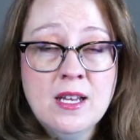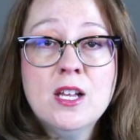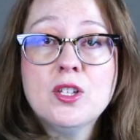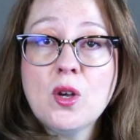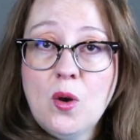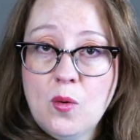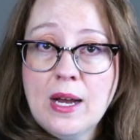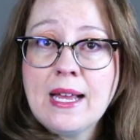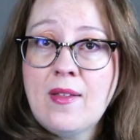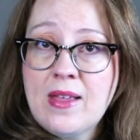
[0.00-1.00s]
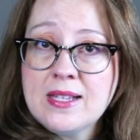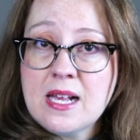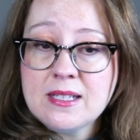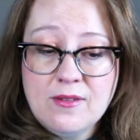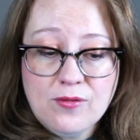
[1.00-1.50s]
So again, that's
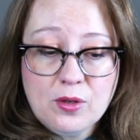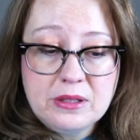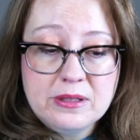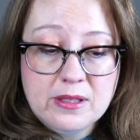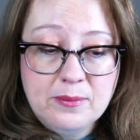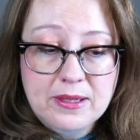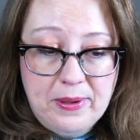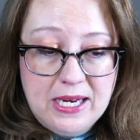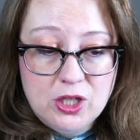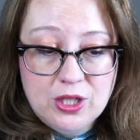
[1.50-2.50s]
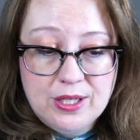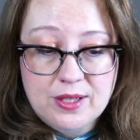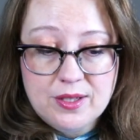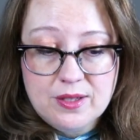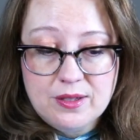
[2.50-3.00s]
asking for a little bit of
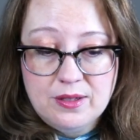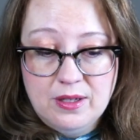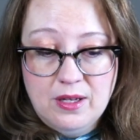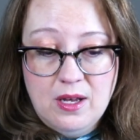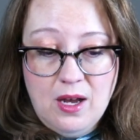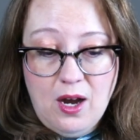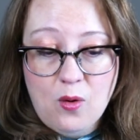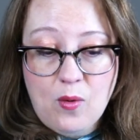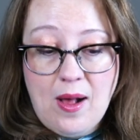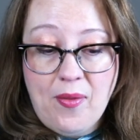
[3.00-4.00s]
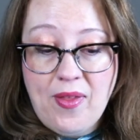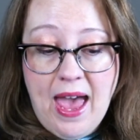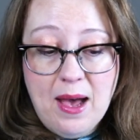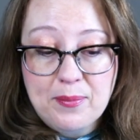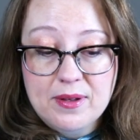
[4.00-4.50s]
patience around
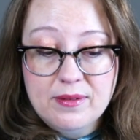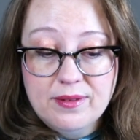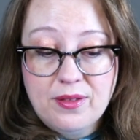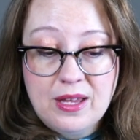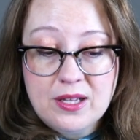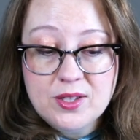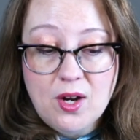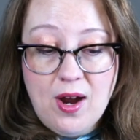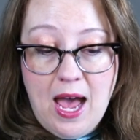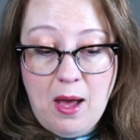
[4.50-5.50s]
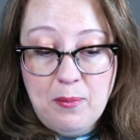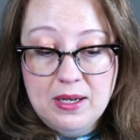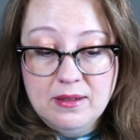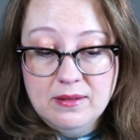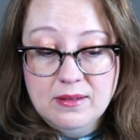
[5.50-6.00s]
that, but things are
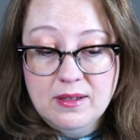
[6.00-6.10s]
happening.